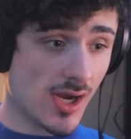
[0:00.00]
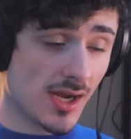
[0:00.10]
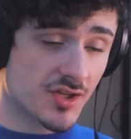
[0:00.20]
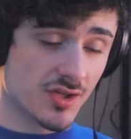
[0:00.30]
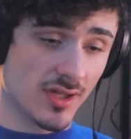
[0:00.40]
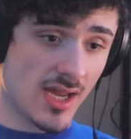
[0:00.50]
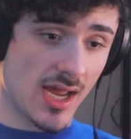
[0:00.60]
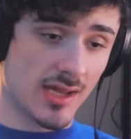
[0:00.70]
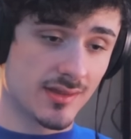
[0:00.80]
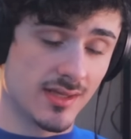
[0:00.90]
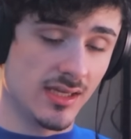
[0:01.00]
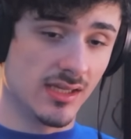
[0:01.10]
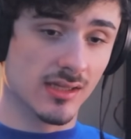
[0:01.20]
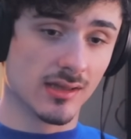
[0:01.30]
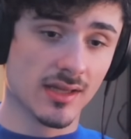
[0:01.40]
actually had
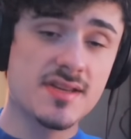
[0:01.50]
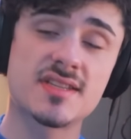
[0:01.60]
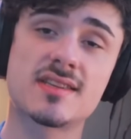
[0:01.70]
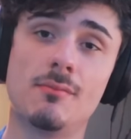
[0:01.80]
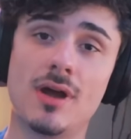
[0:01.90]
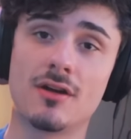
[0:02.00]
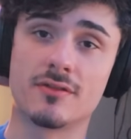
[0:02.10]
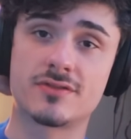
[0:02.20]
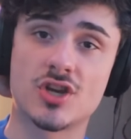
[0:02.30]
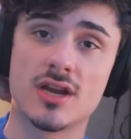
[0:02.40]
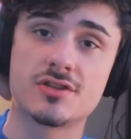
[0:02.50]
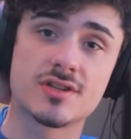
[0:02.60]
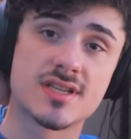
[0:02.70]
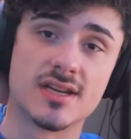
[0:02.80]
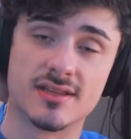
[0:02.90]
the least amount of changes and